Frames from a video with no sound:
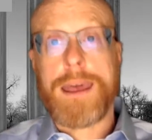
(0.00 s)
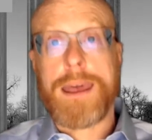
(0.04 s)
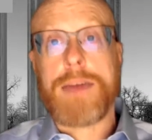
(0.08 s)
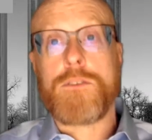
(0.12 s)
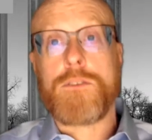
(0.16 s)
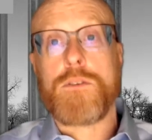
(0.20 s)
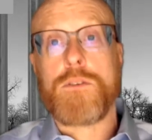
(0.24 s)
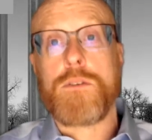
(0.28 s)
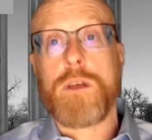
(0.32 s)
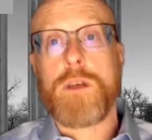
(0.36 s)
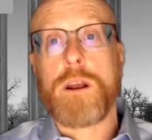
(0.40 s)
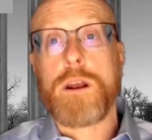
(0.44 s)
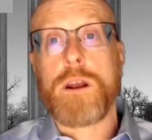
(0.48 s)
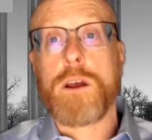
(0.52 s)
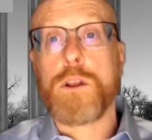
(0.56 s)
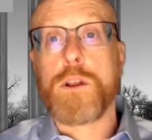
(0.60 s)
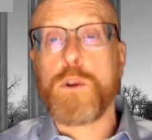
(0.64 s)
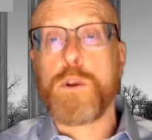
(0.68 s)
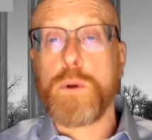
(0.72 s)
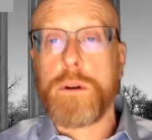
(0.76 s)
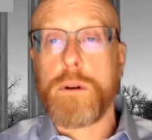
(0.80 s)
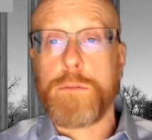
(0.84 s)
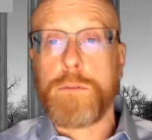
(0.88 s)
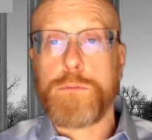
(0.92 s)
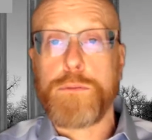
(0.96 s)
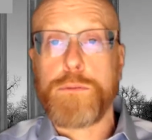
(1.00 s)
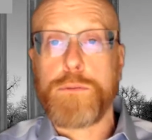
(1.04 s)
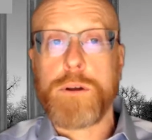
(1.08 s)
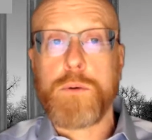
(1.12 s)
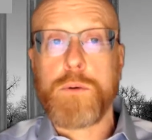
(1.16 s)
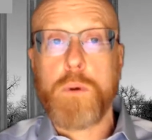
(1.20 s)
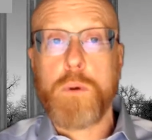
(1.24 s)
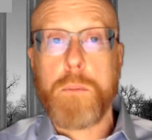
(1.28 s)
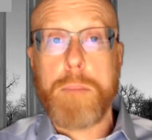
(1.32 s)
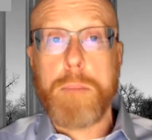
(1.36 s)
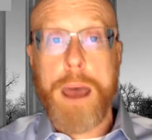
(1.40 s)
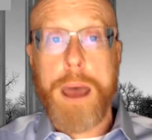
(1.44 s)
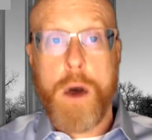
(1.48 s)
cancer that included
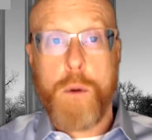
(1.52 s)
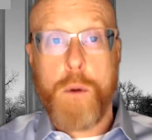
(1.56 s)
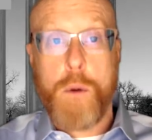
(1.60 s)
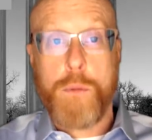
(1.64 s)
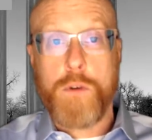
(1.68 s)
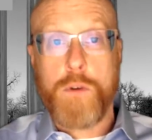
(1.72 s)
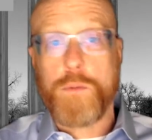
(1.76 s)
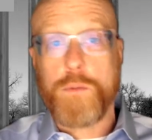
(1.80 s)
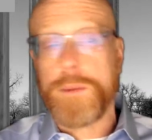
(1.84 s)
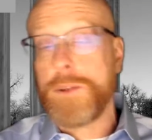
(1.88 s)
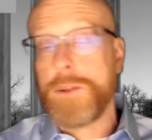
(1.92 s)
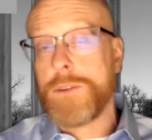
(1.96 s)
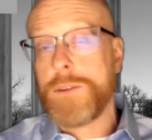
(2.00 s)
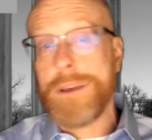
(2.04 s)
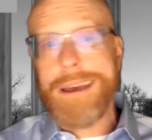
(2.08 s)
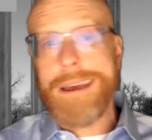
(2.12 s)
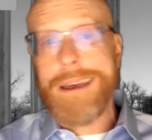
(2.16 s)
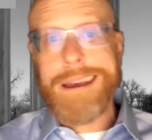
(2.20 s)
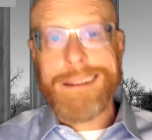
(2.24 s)
frequent bowel movements,